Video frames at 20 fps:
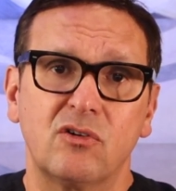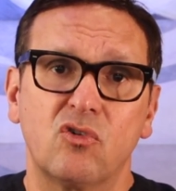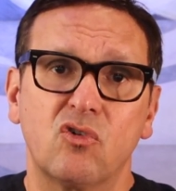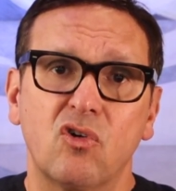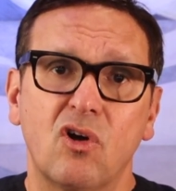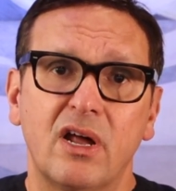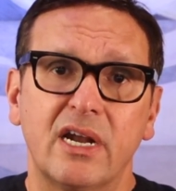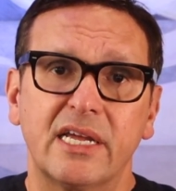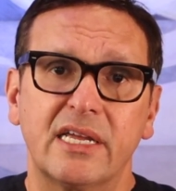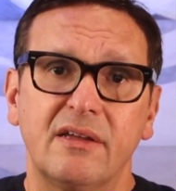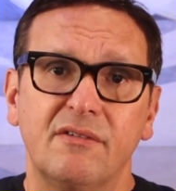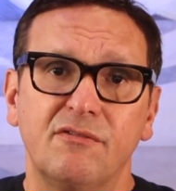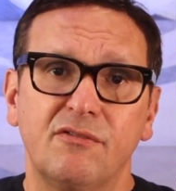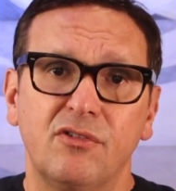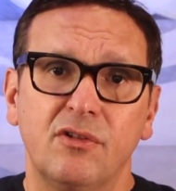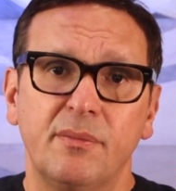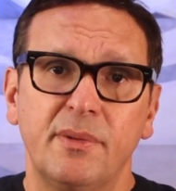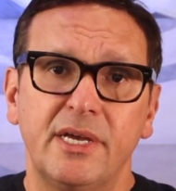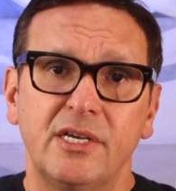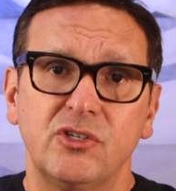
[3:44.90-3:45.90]
and chronic
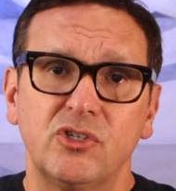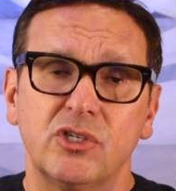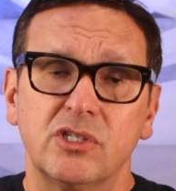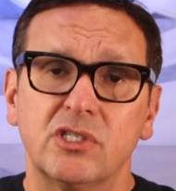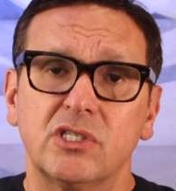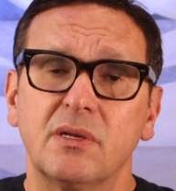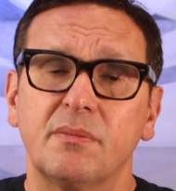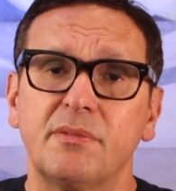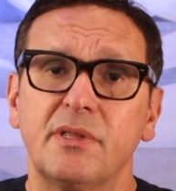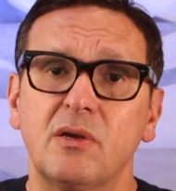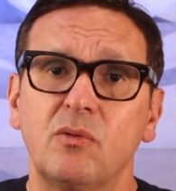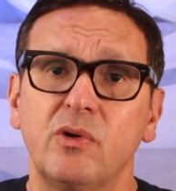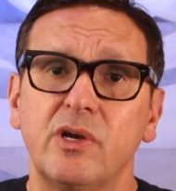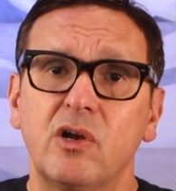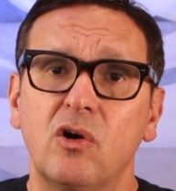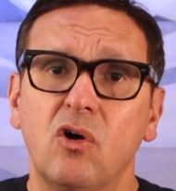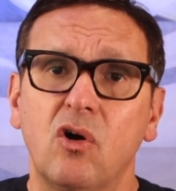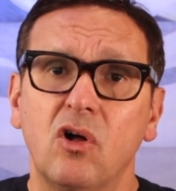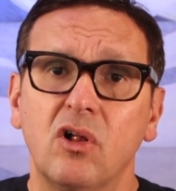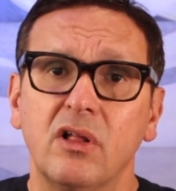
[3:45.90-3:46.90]
inflammation, something we
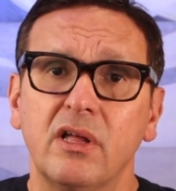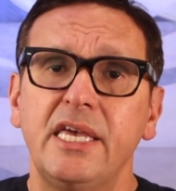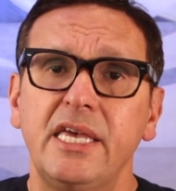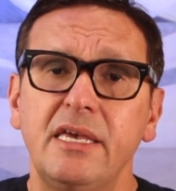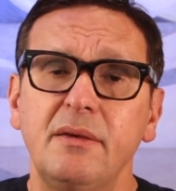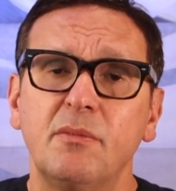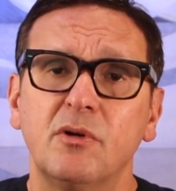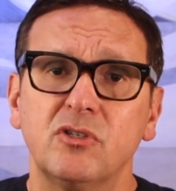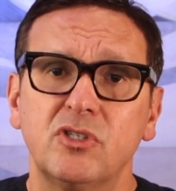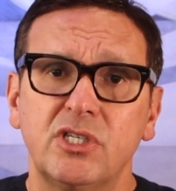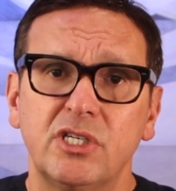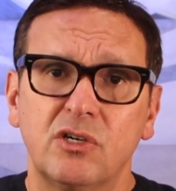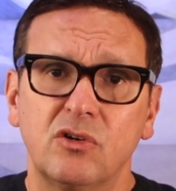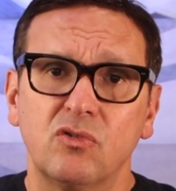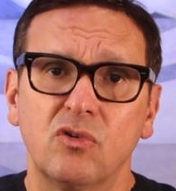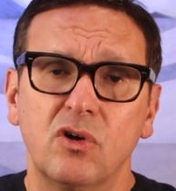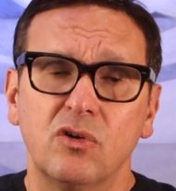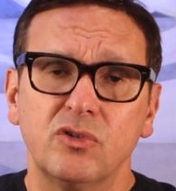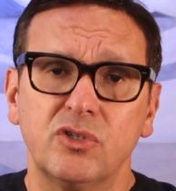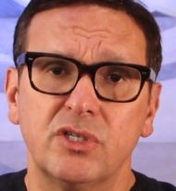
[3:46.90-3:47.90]
call
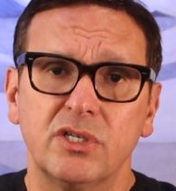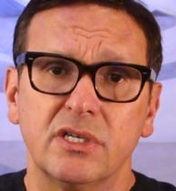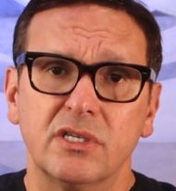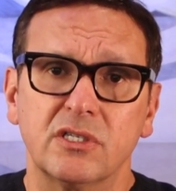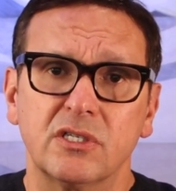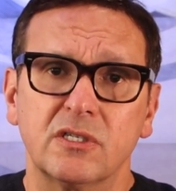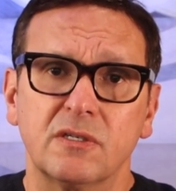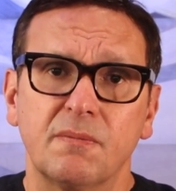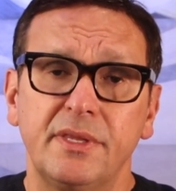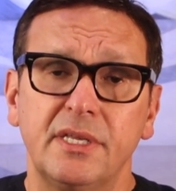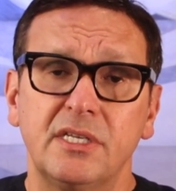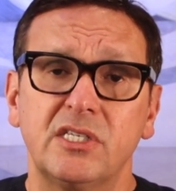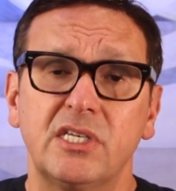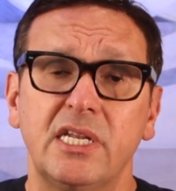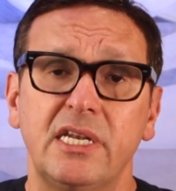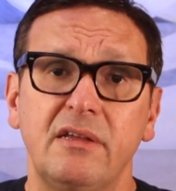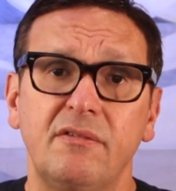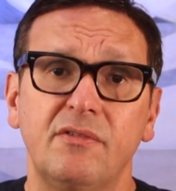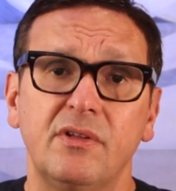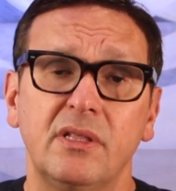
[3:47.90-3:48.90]
hemosiderosis. This
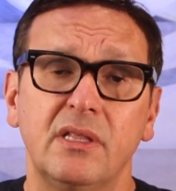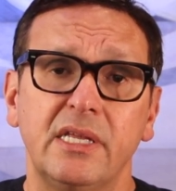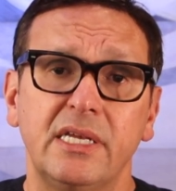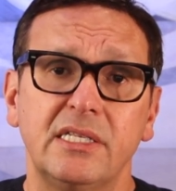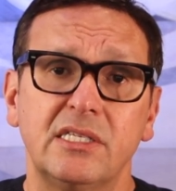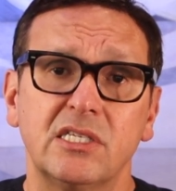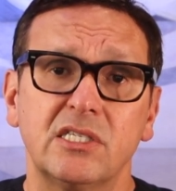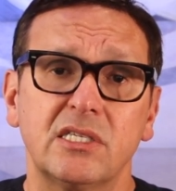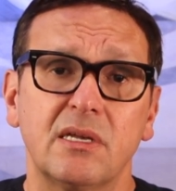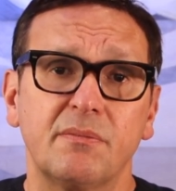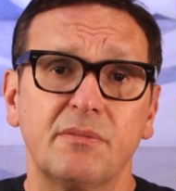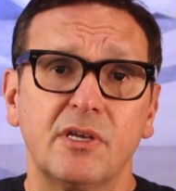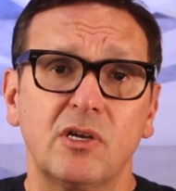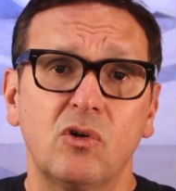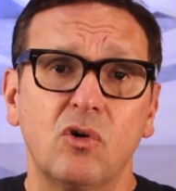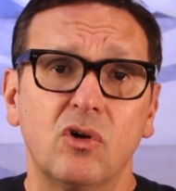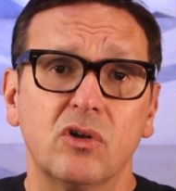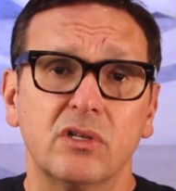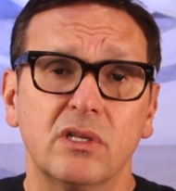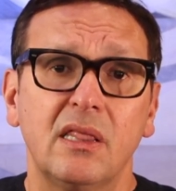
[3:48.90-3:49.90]
can even lead to something
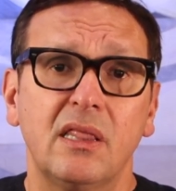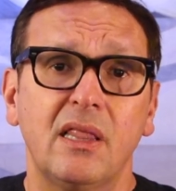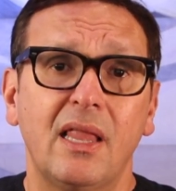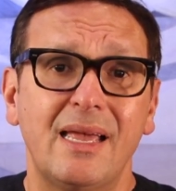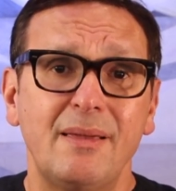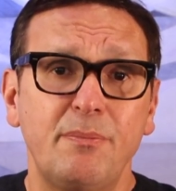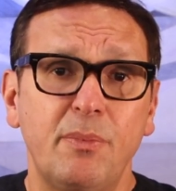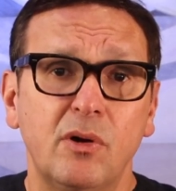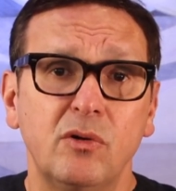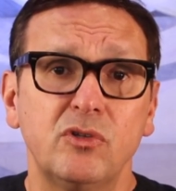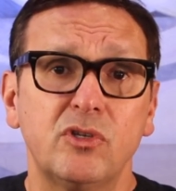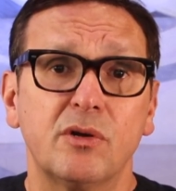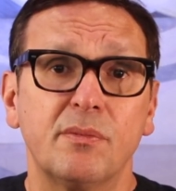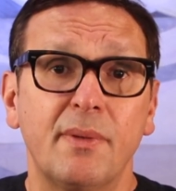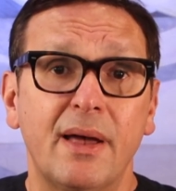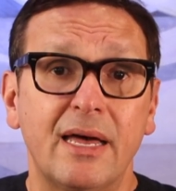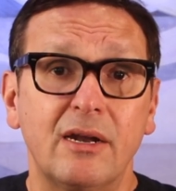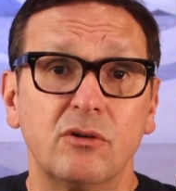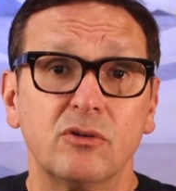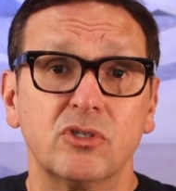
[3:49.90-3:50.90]
called
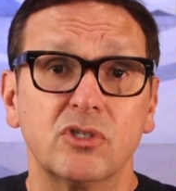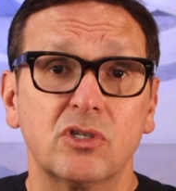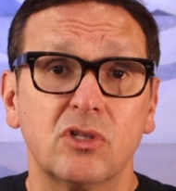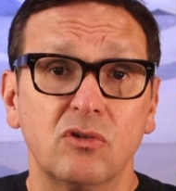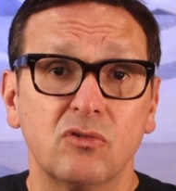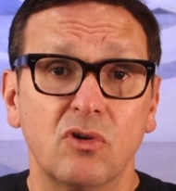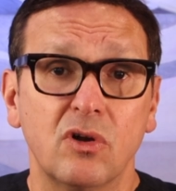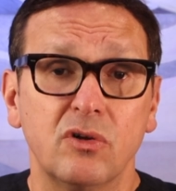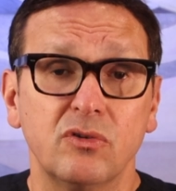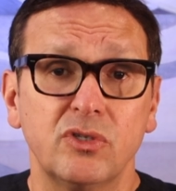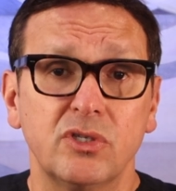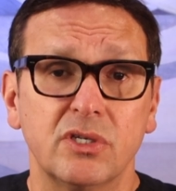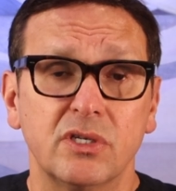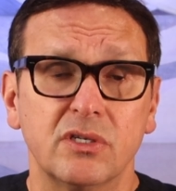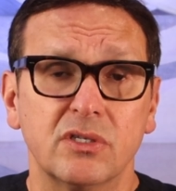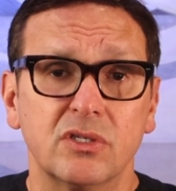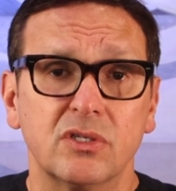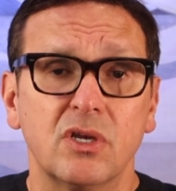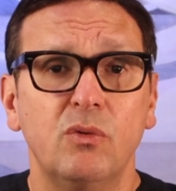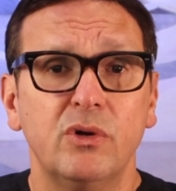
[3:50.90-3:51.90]

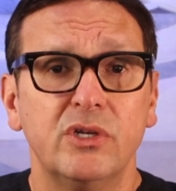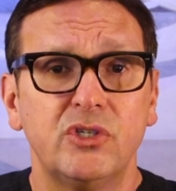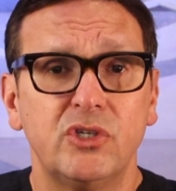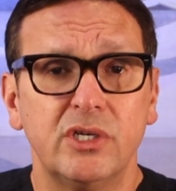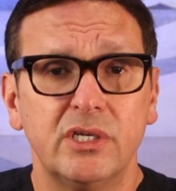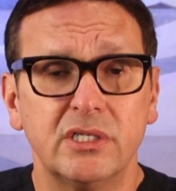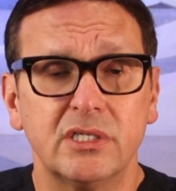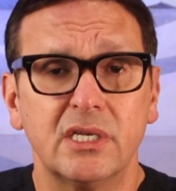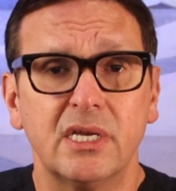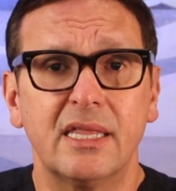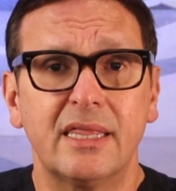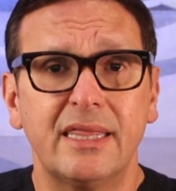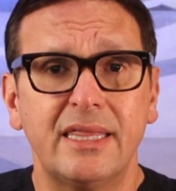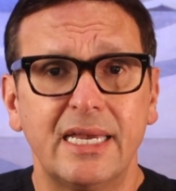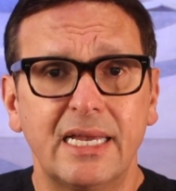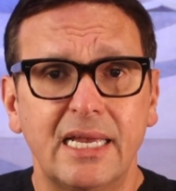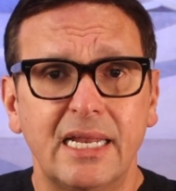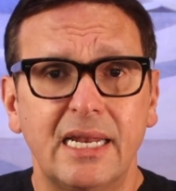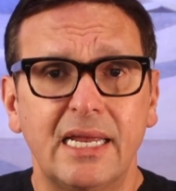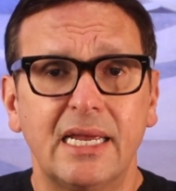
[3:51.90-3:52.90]
lipodermatosclerosis, which is a
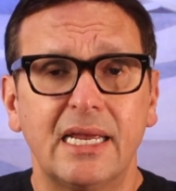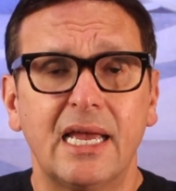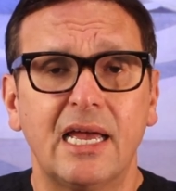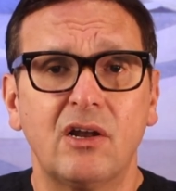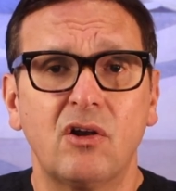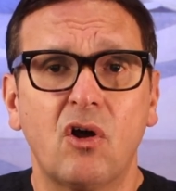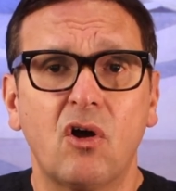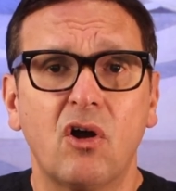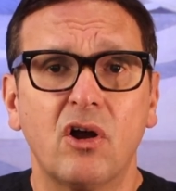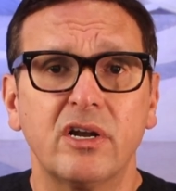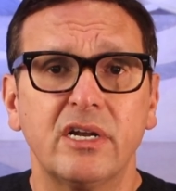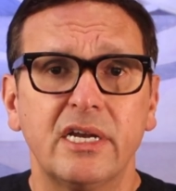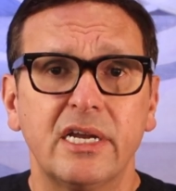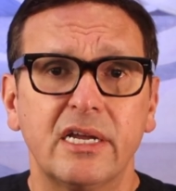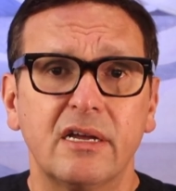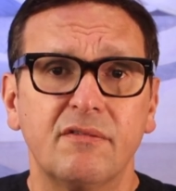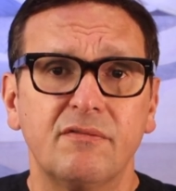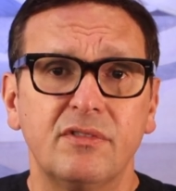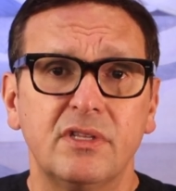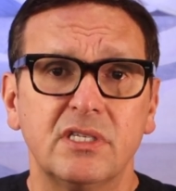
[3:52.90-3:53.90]
thickening and
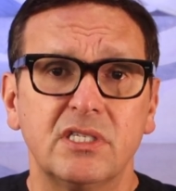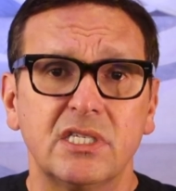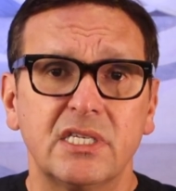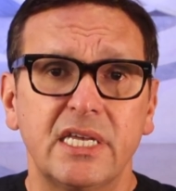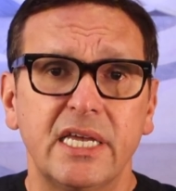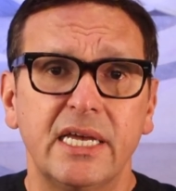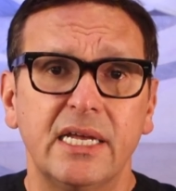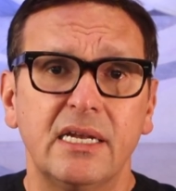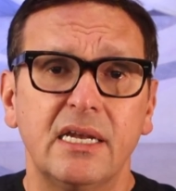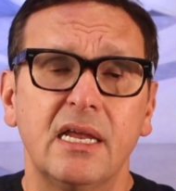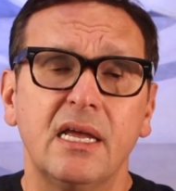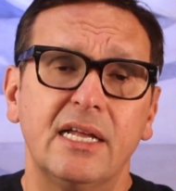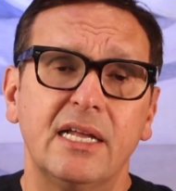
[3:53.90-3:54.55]
hardening of the skin